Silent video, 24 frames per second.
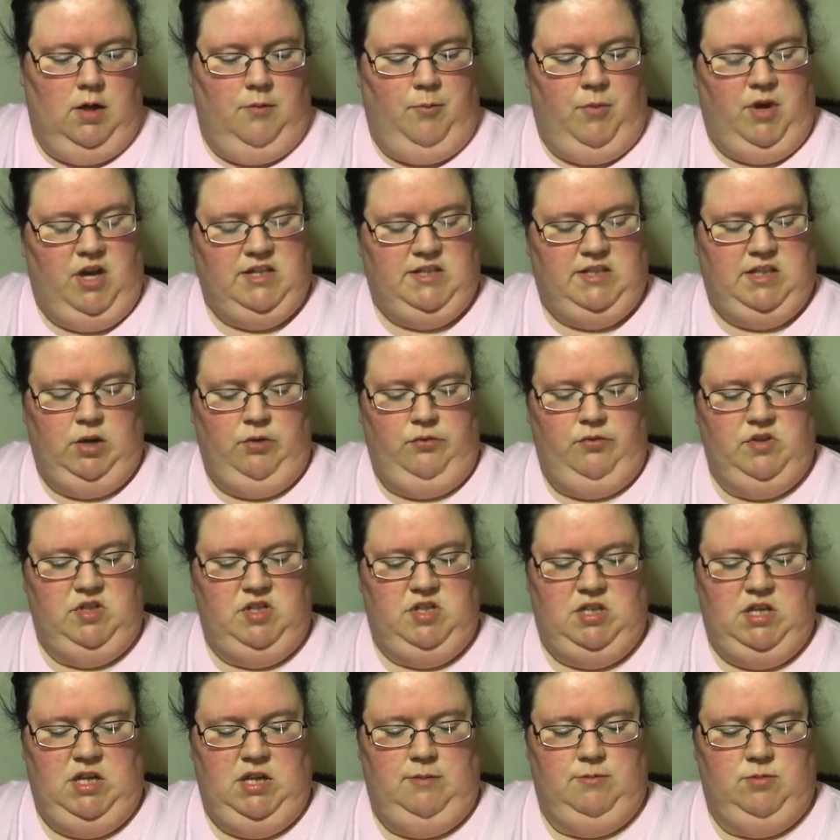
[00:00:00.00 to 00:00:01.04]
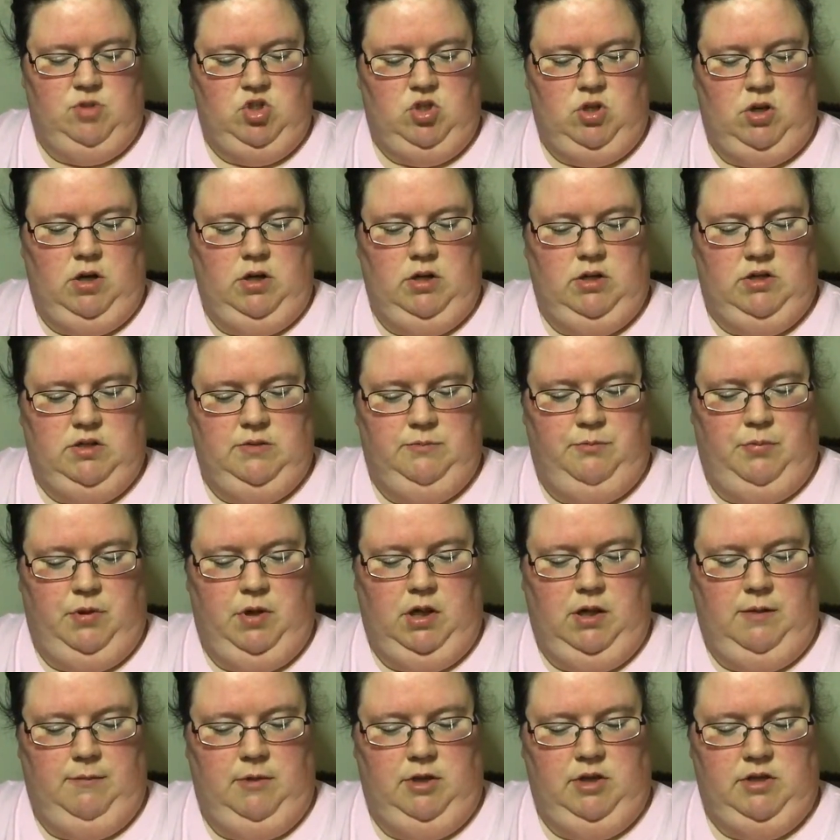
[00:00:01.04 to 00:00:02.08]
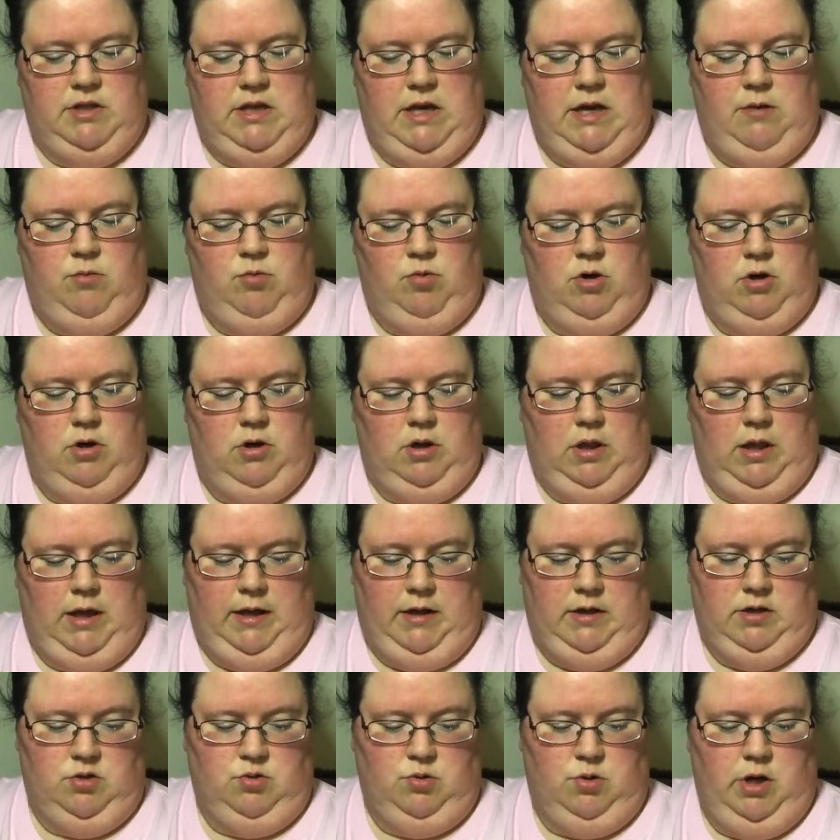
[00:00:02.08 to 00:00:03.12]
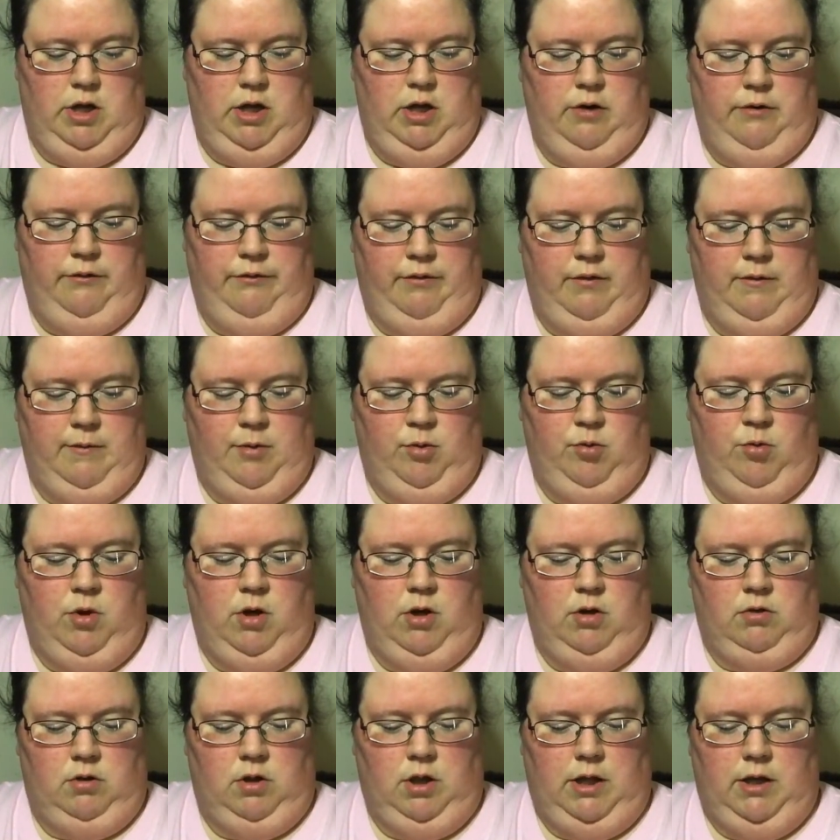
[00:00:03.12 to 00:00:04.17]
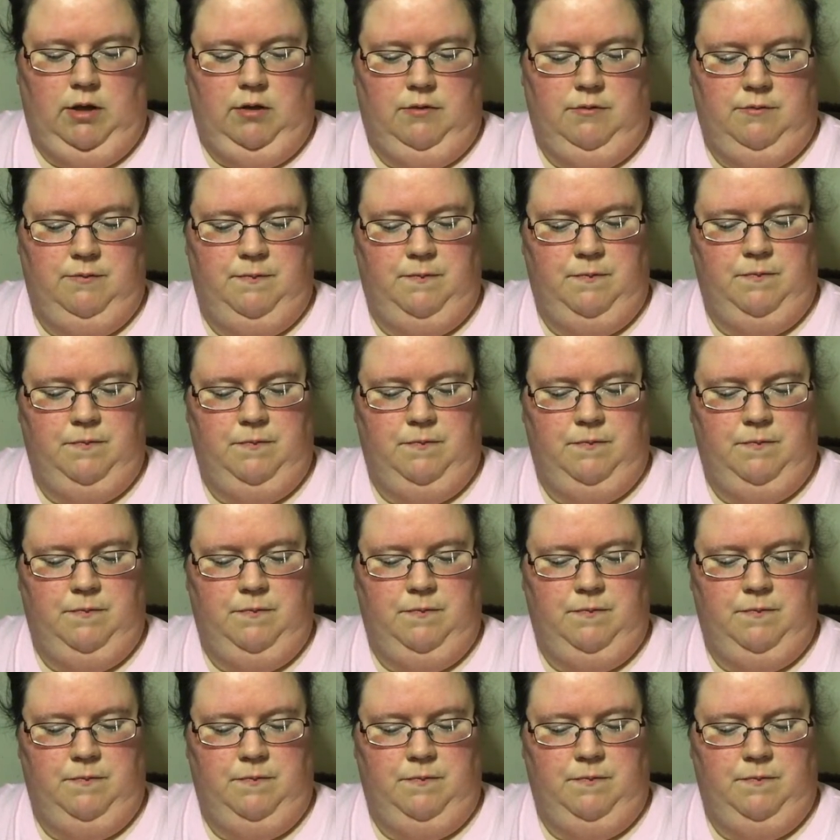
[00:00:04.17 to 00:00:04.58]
My self-esteem started to plummet downward like a tornado from a wall cloud.